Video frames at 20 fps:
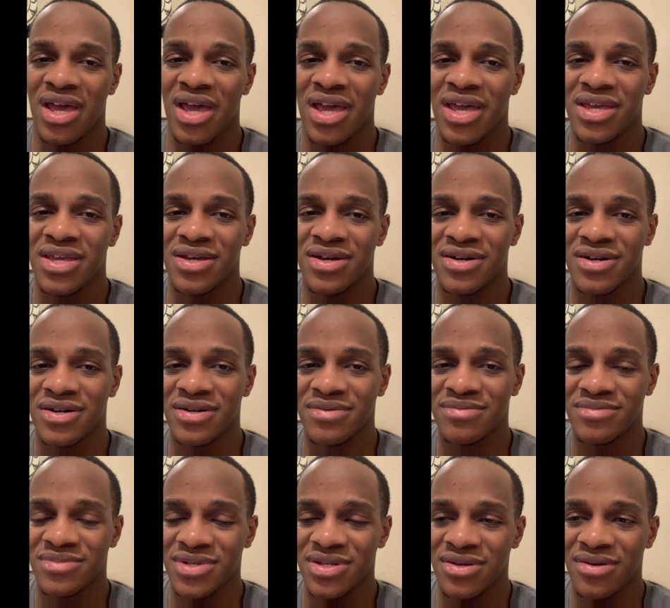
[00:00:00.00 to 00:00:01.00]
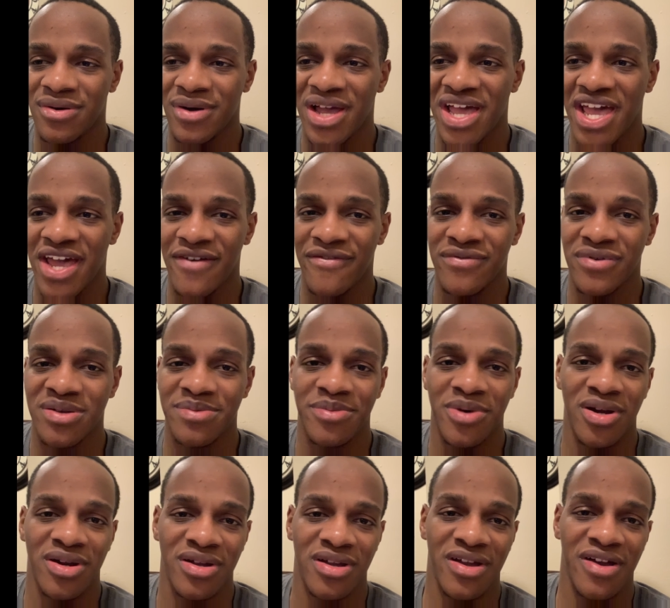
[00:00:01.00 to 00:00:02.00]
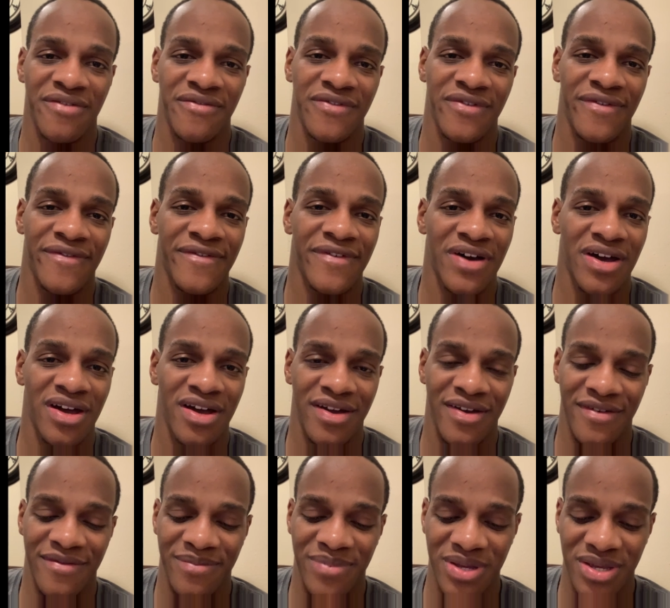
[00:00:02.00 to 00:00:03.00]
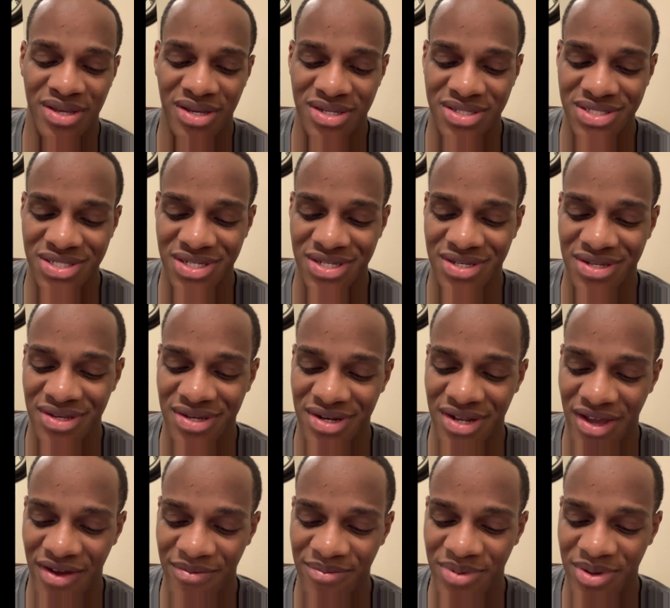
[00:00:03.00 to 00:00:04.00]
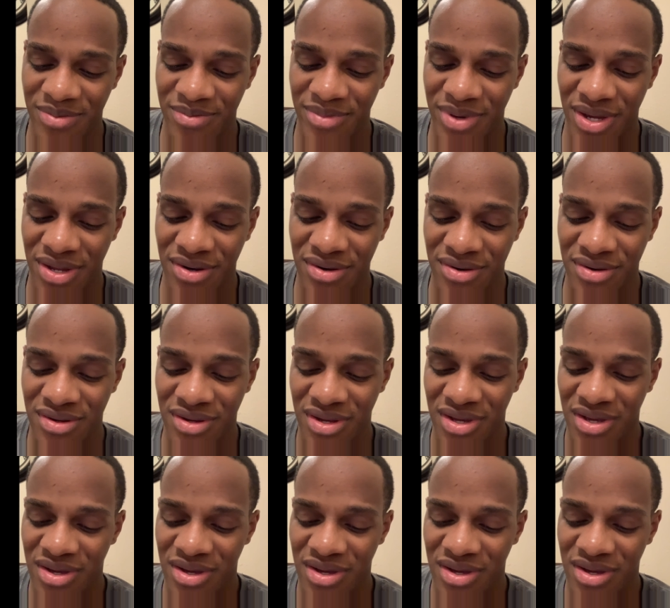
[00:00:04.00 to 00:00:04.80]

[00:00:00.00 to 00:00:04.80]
a halfway mark of a 5 because it could have been better.